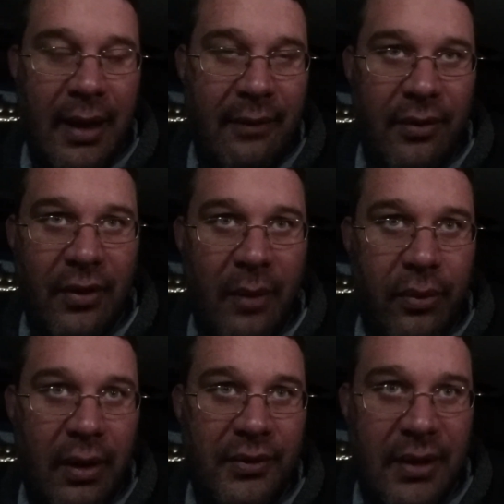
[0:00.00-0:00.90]
They have the thought
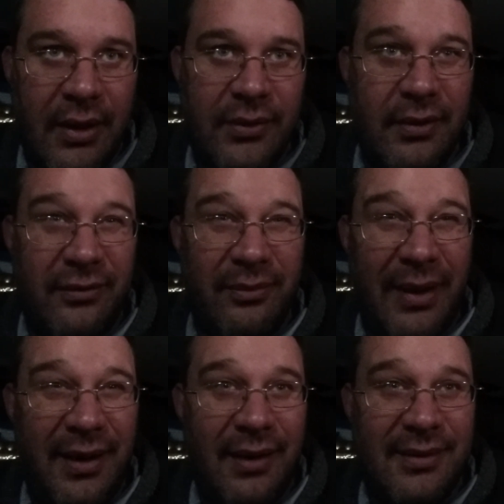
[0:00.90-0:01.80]
process of,
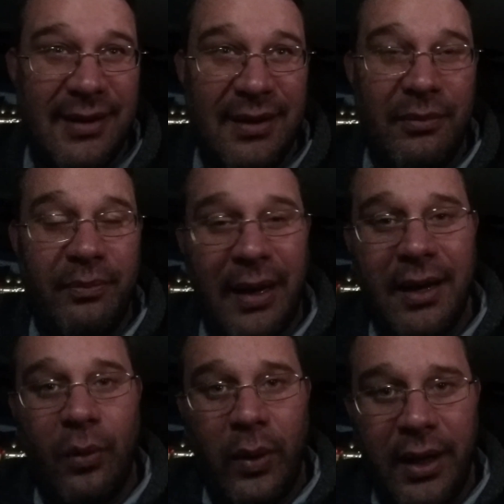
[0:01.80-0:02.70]
man, let's get a
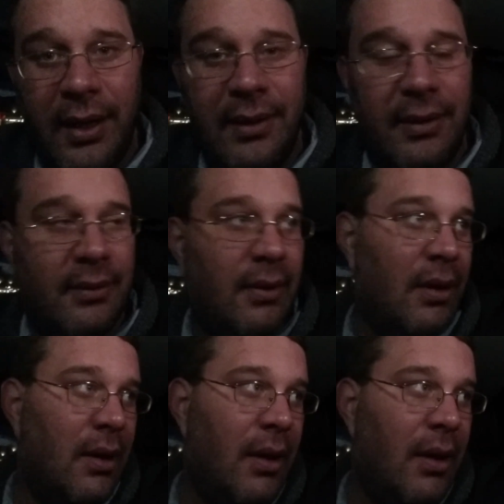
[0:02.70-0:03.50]
bag of weed and